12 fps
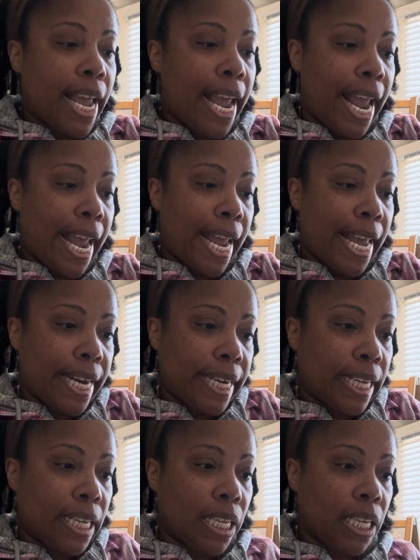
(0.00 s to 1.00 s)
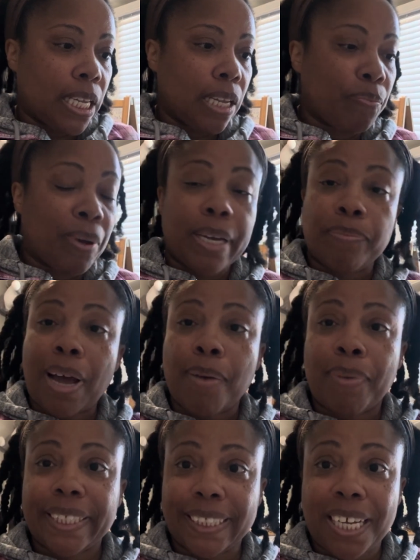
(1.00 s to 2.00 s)
And, but by
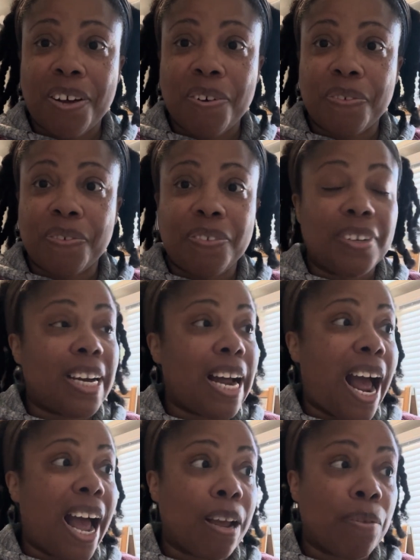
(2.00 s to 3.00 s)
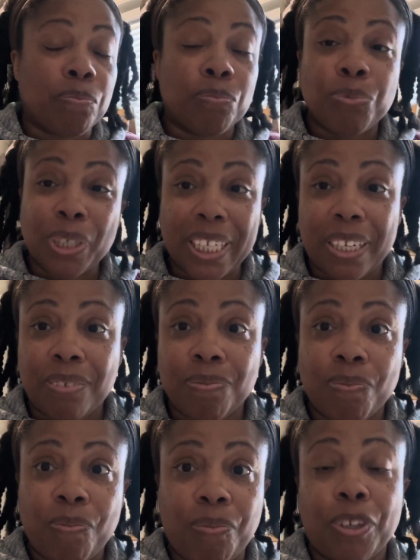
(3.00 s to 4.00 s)
myself, I am really
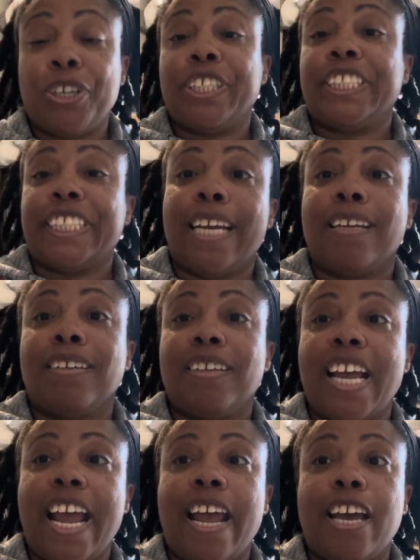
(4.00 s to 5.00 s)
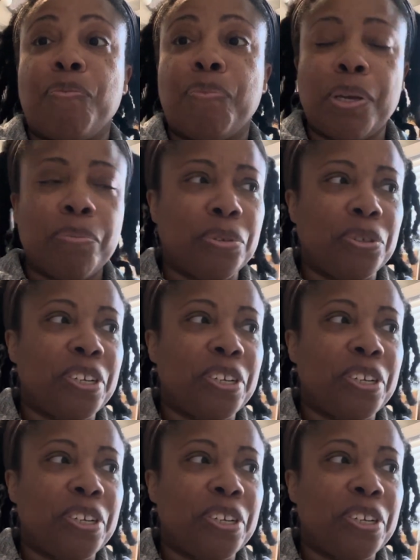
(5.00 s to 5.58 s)
flourishing. And people,